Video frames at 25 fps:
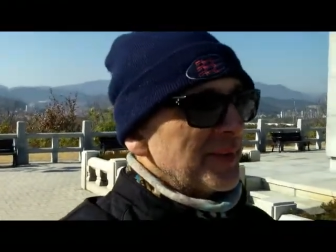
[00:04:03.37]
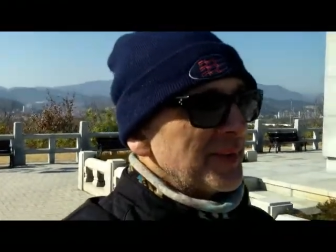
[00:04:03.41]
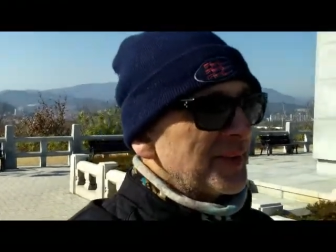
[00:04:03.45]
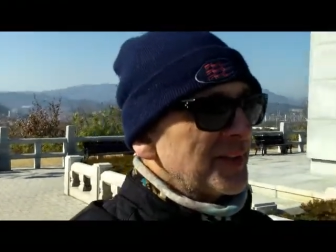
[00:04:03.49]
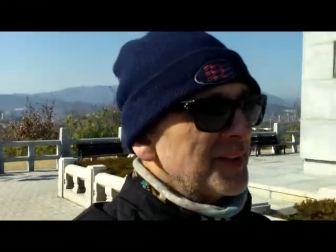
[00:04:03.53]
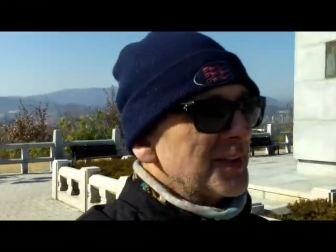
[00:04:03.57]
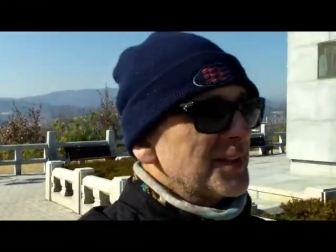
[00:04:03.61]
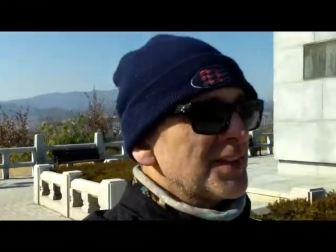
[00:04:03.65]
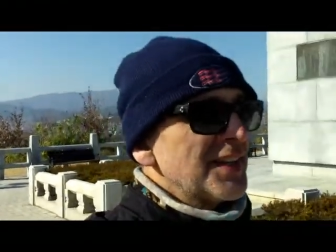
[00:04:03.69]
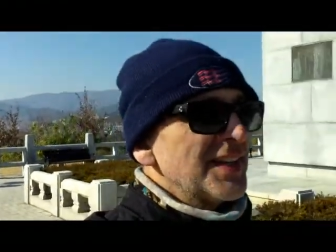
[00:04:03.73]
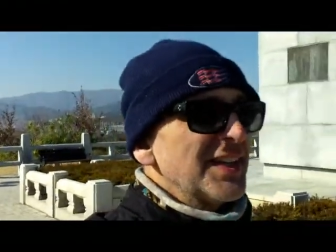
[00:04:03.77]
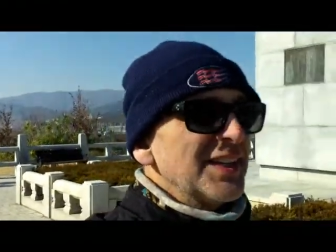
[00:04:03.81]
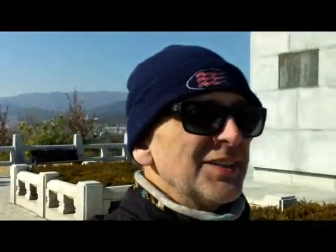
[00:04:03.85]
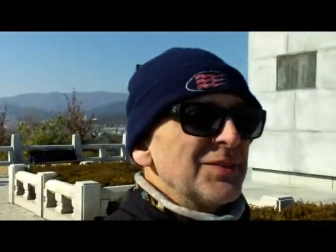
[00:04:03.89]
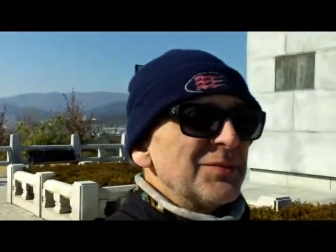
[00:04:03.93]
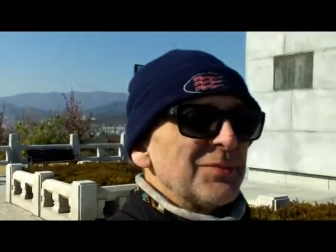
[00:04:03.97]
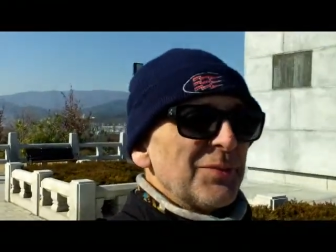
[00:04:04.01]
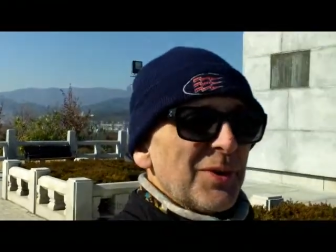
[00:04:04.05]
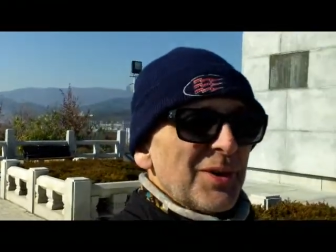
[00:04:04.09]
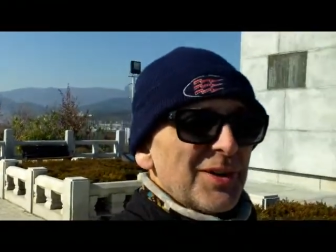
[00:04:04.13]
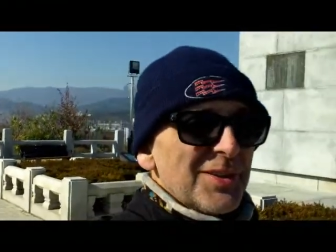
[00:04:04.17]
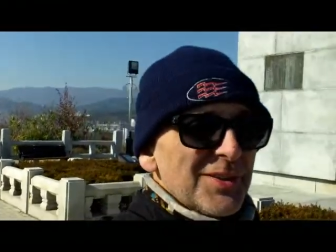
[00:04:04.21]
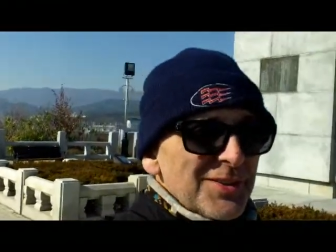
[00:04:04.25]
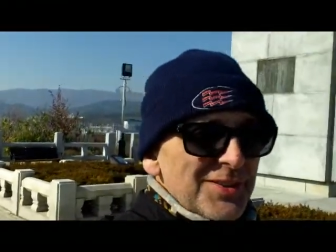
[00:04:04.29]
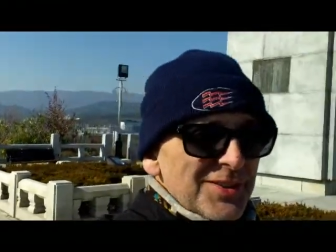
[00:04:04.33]
But these
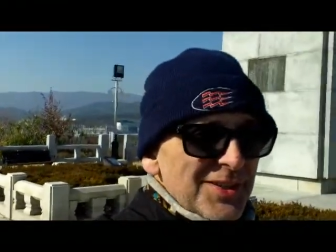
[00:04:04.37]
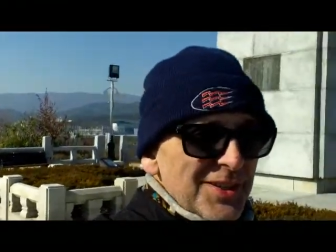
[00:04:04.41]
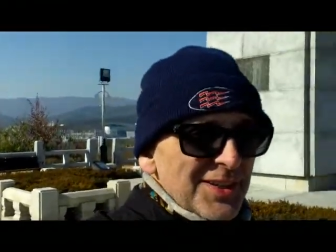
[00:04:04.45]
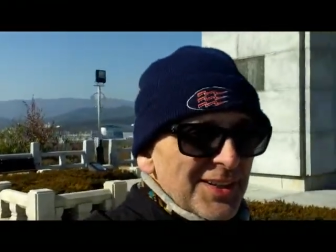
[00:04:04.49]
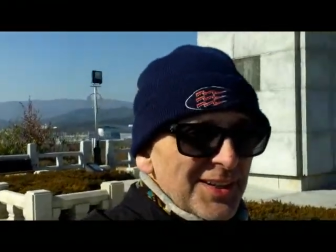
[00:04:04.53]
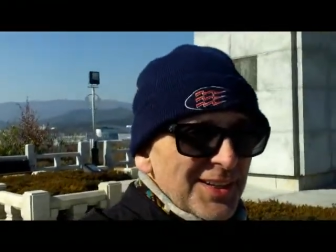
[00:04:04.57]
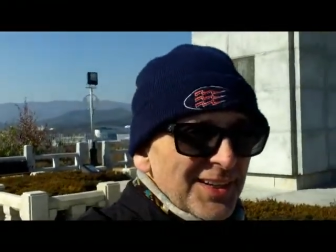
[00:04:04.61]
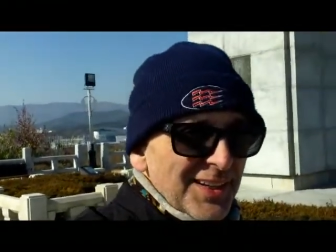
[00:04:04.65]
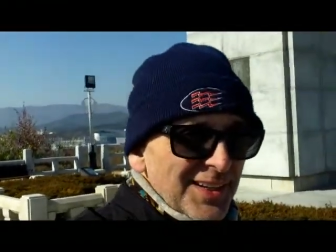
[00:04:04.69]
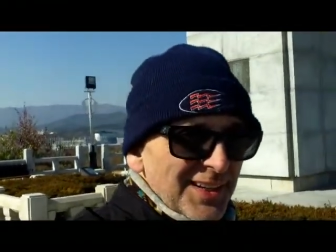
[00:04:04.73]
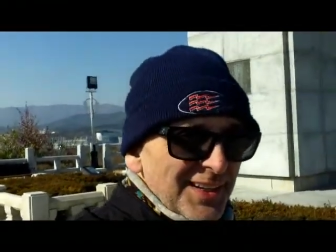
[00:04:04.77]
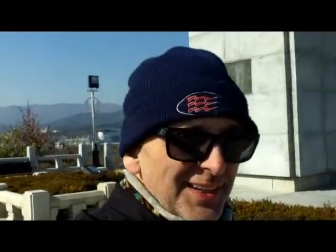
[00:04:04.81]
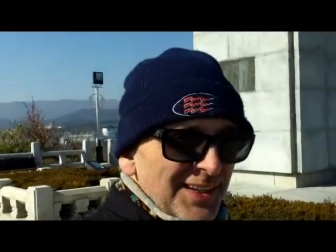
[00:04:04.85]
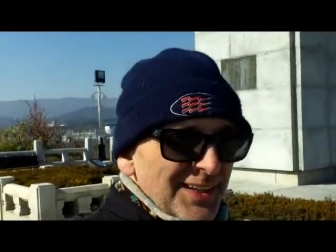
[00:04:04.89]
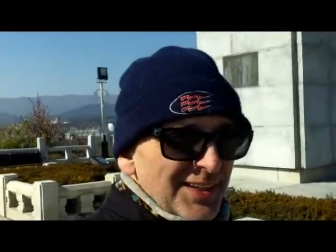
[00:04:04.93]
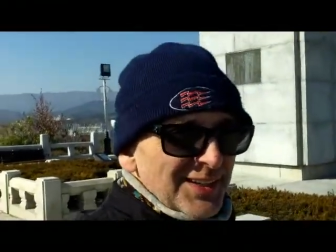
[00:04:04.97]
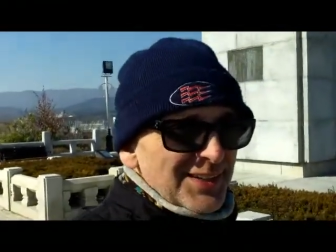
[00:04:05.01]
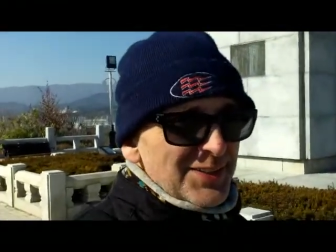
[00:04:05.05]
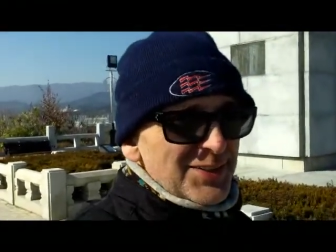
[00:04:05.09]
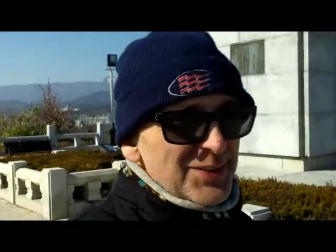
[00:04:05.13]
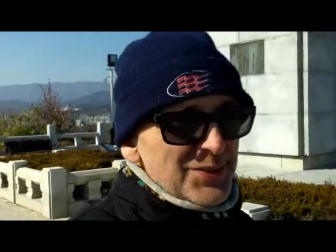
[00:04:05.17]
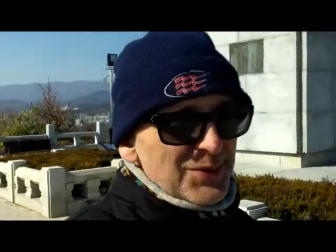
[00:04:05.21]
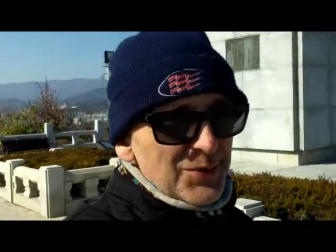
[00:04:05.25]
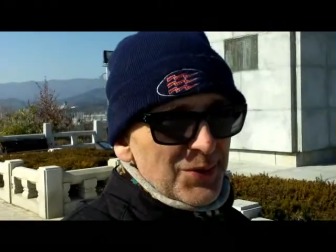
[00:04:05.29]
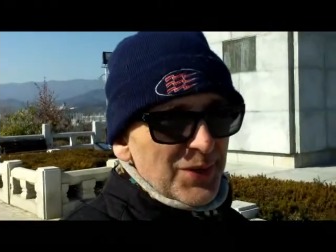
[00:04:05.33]
hidden ones,
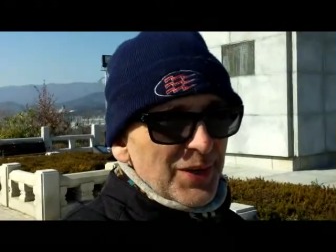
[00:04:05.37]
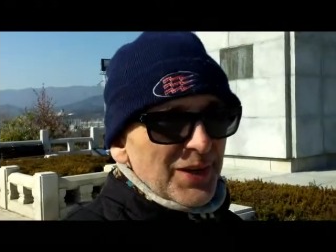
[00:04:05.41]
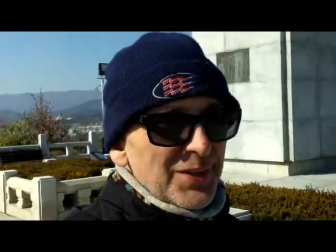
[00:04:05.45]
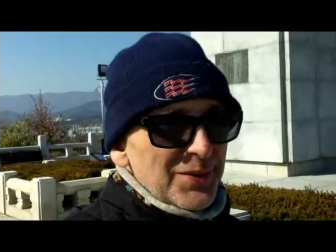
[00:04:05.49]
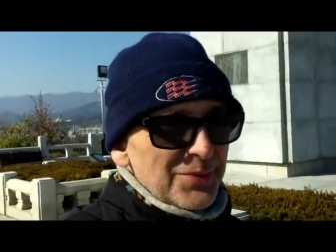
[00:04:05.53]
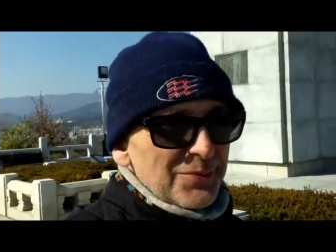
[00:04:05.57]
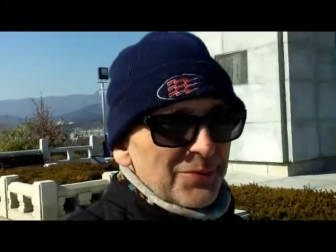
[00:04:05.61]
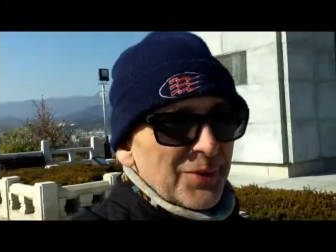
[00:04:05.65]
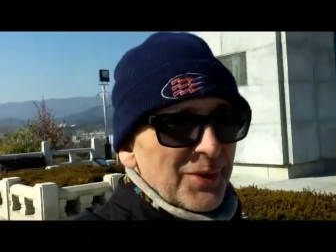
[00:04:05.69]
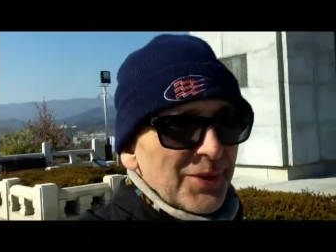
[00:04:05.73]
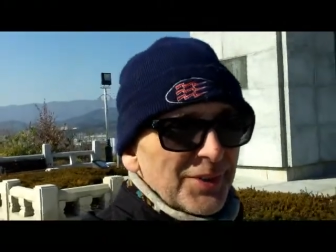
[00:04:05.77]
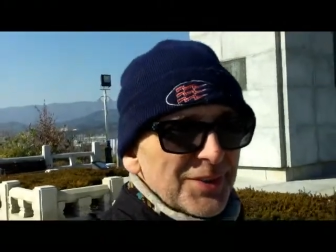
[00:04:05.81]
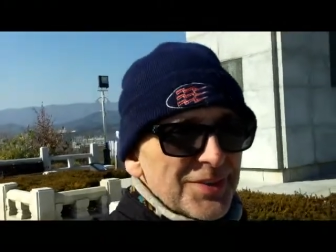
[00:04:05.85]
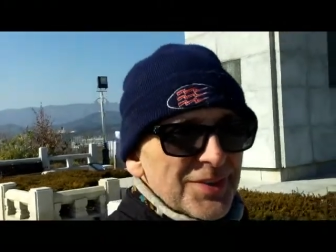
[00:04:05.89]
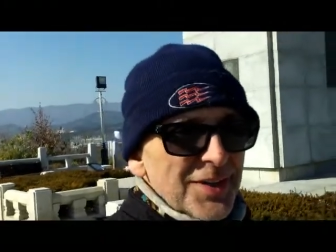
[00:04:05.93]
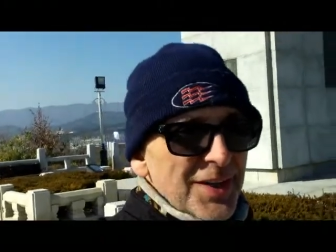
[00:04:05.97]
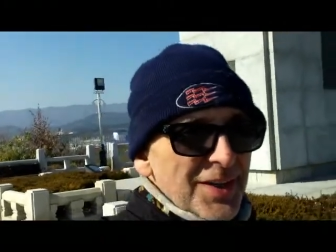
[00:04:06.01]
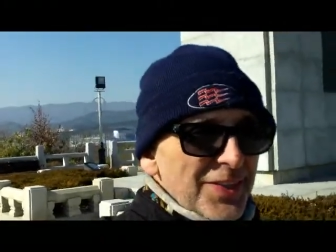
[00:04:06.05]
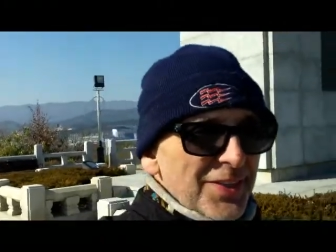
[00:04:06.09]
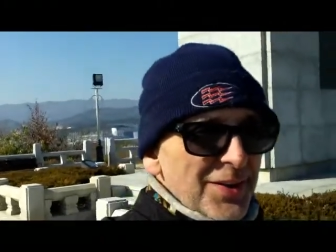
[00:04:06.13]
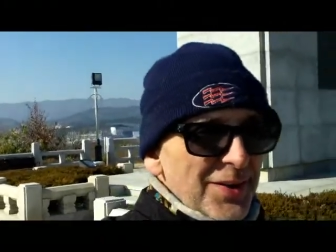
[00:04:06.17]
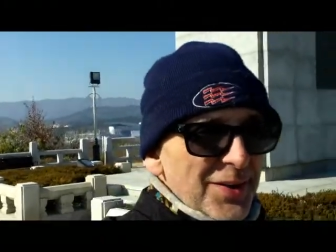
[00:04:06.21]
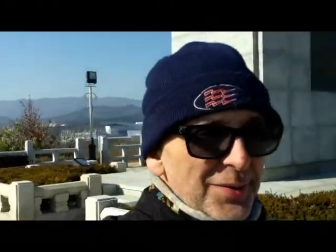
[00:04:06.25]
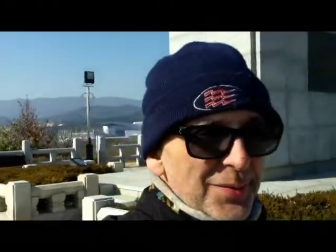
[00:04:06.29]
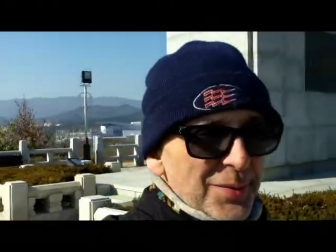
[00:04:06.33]
two hidden ones,
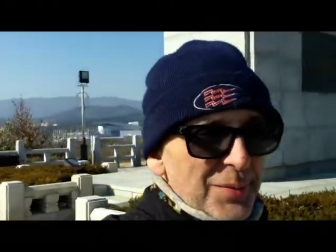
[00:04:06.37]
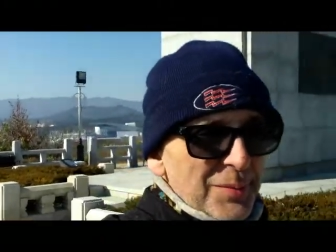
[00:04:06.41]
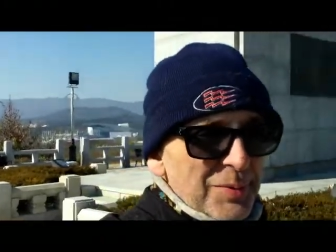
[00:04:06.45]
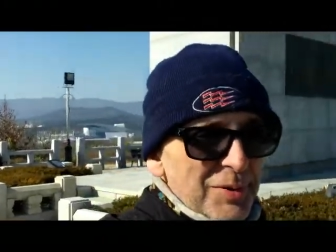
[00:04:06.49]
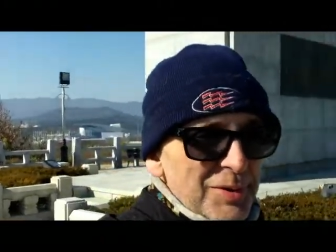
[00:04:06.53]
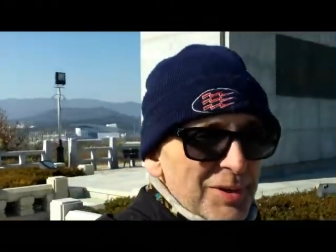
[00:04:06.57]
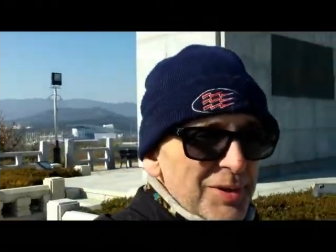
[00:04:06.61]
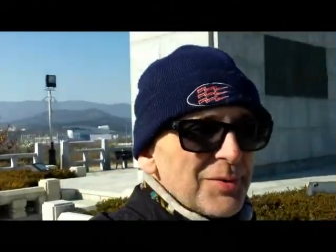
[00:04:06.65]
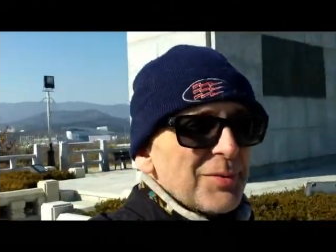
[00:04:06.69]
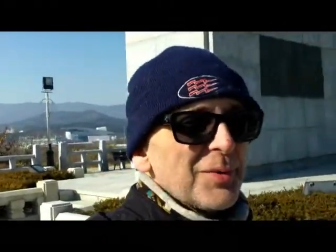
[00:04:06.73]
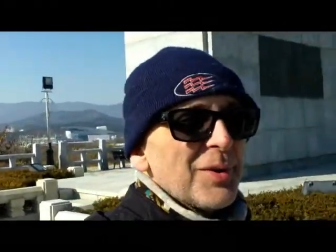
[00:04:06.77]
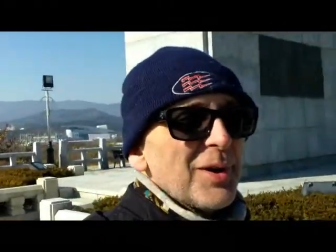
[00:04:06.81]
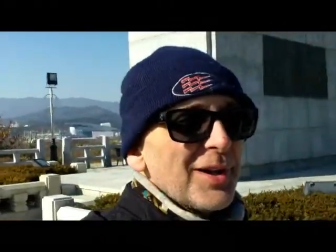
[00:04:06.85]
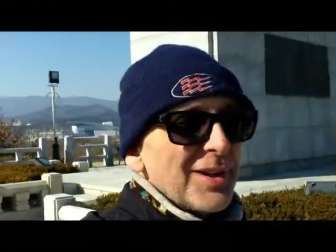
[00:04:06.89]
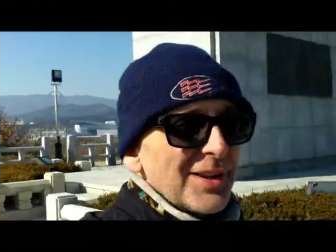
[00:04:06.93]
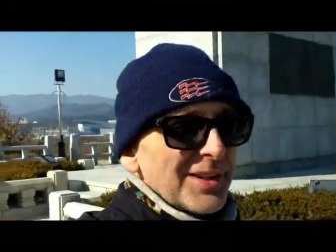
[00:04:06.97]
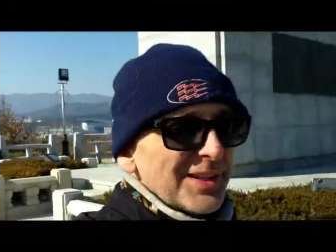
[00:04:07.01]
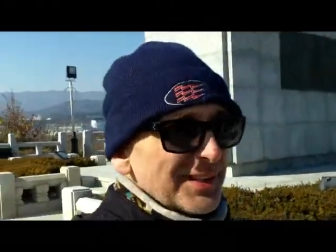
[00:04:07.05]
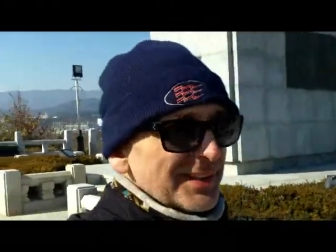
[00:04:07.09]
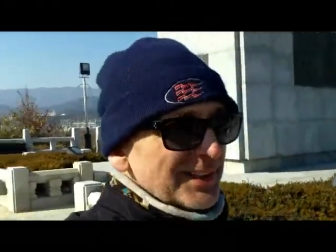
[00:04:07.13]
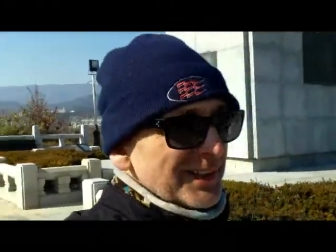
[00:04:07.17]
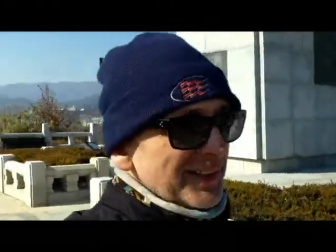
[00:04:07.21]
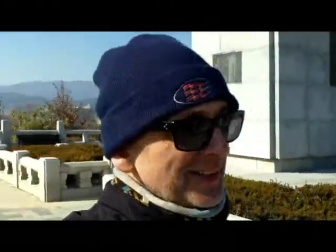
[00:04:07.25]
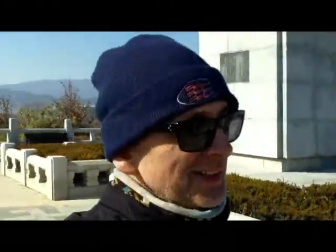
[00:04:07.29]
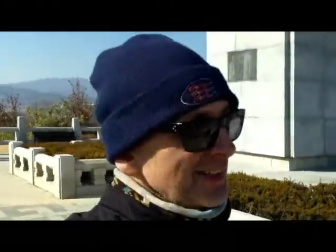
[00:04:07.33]
I thought were pretty well
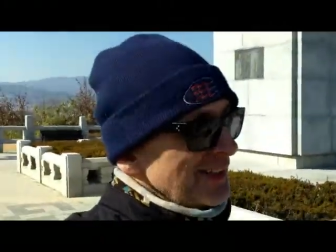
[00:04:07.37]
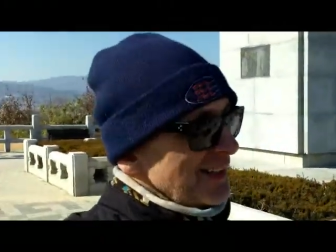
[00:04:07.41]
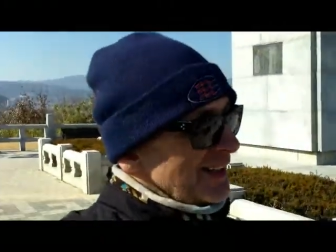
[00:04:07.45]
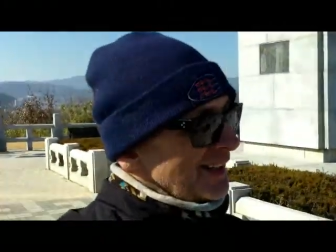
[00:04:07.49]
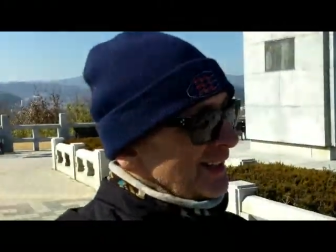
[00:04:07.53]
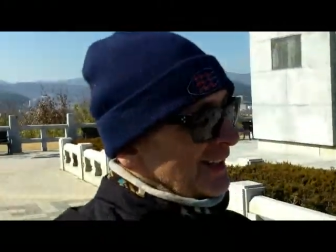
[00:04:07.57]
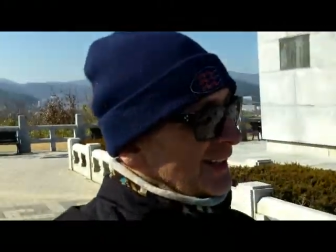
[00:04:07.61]
hidden.